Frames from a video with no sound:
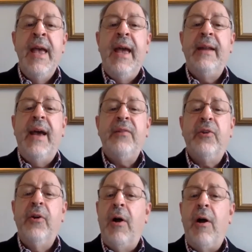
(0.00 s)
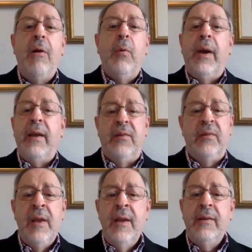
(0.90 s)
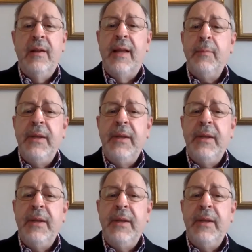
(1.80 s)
and ask her always to let me